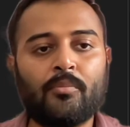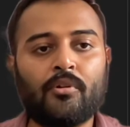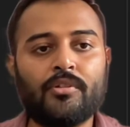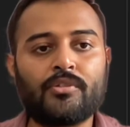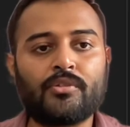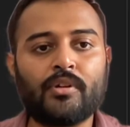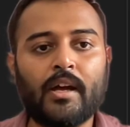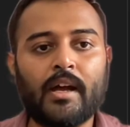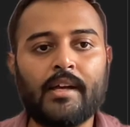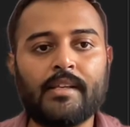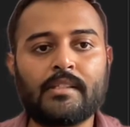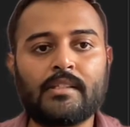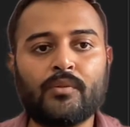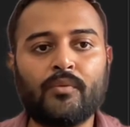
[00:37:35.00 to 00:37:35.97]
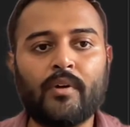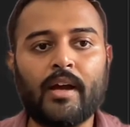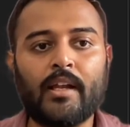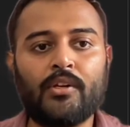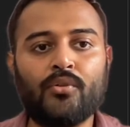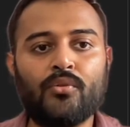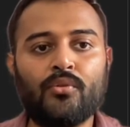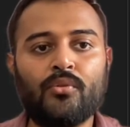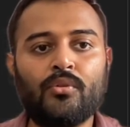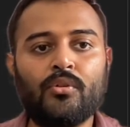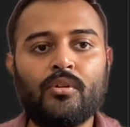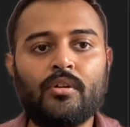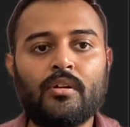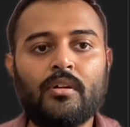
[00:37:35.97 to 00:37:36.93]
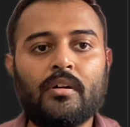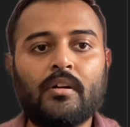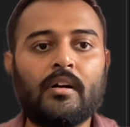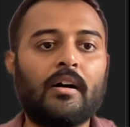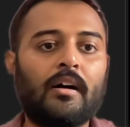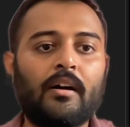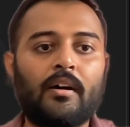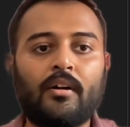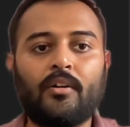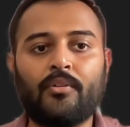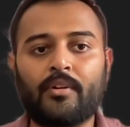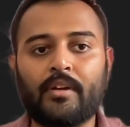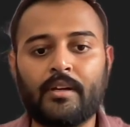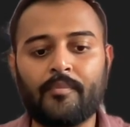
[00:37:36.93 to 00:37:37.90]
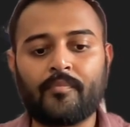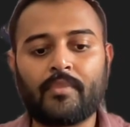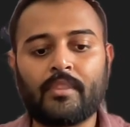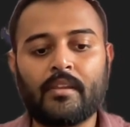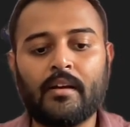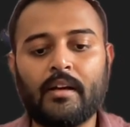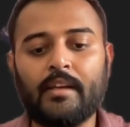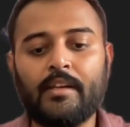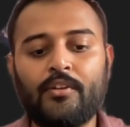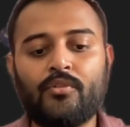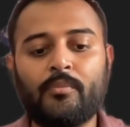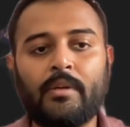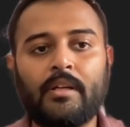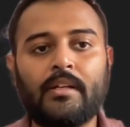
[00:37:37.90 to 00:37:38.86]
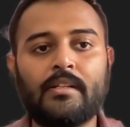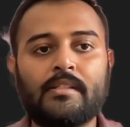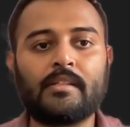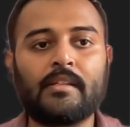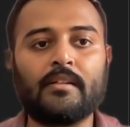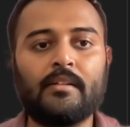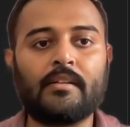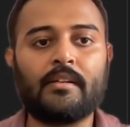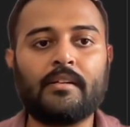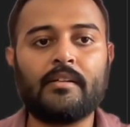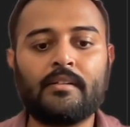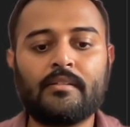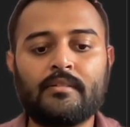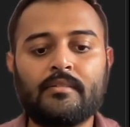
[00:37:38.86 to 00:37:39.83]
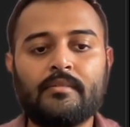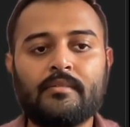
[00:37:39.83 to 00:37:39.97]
also has the value. Okay, I need to make it single tenant.